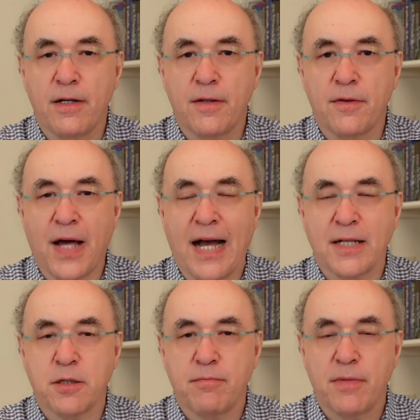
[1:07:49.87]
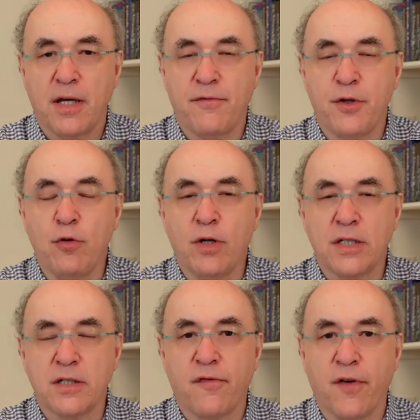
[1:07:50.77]
that if you
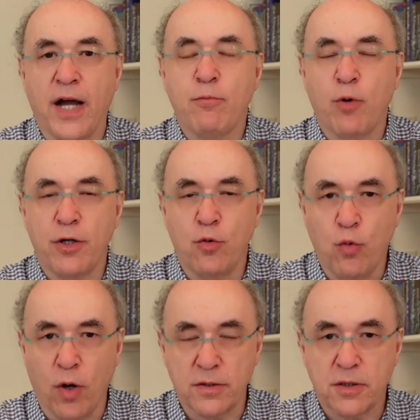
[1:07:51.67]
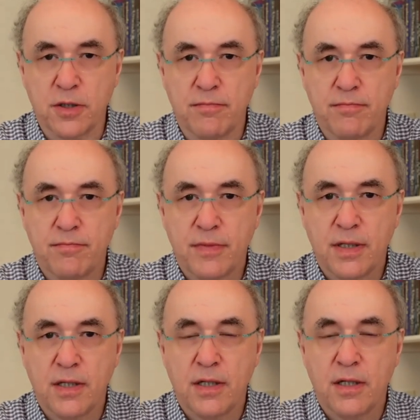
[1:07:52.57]
can define what you want,
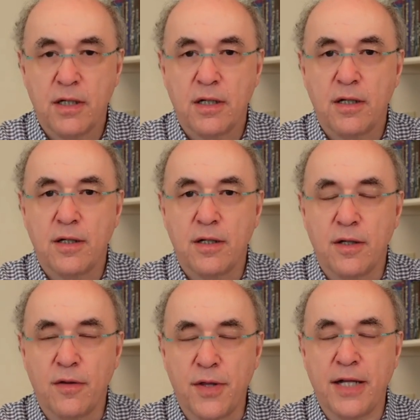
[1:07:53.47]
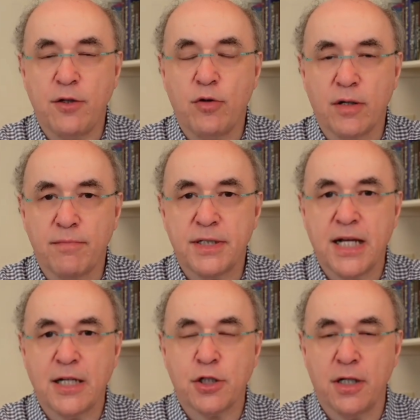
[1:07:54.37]
then you can
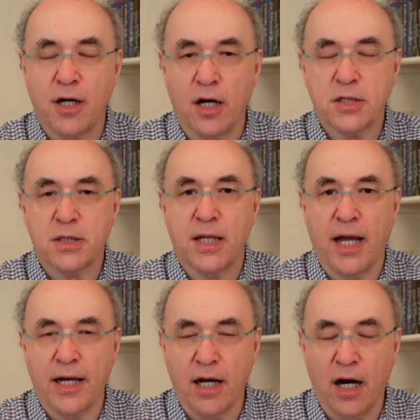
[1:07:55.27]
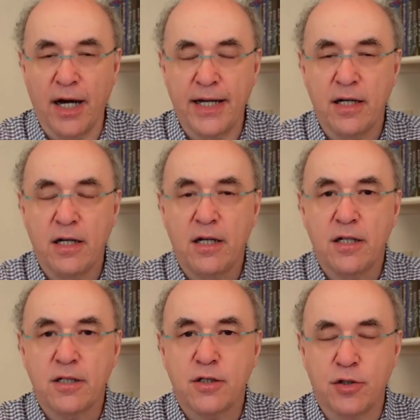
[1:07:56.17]
potentially ask the AI
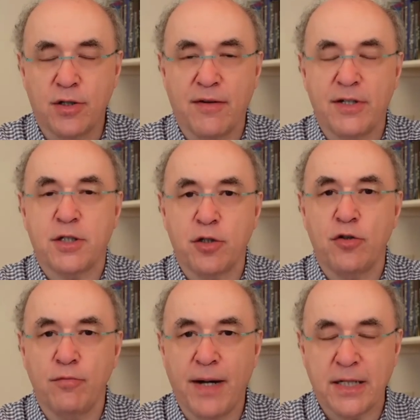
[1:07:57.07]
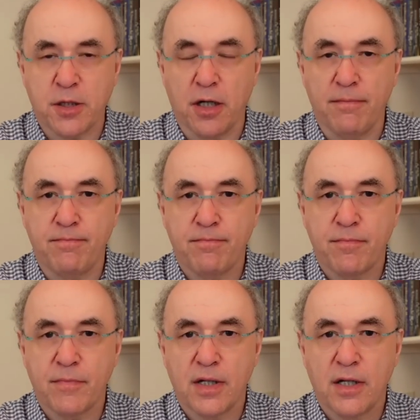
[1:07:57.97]
to give it to you better.
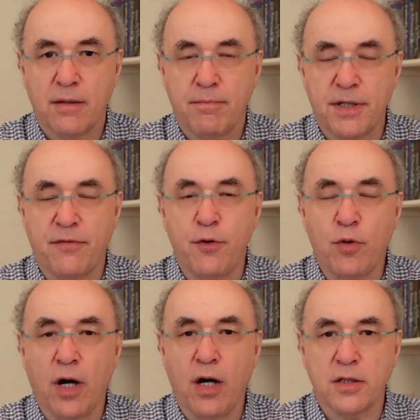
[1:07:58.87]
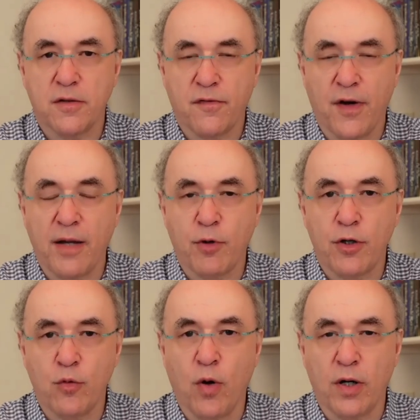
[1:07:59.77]
But if you can't define what
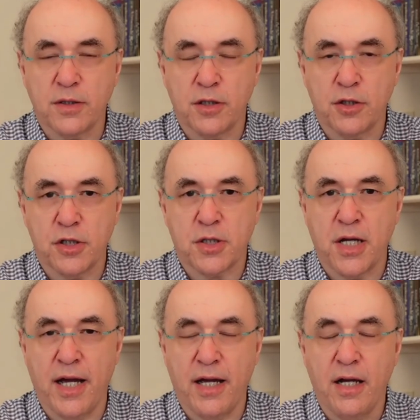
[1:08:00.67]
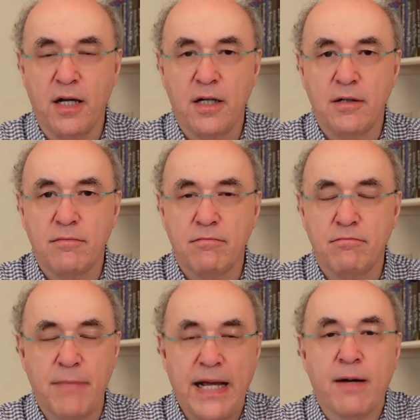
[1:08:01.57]
you want and just say,
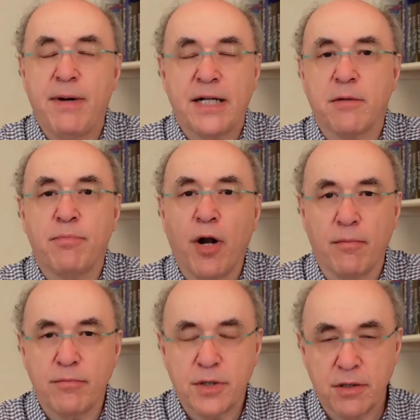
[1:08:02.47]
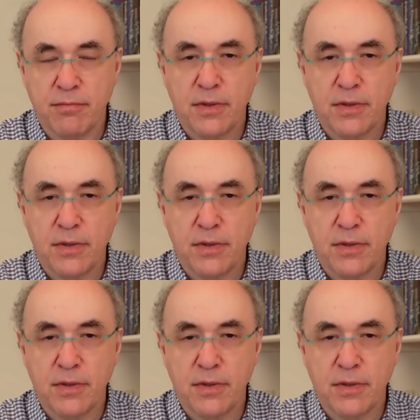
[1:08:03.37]
make a better prompt,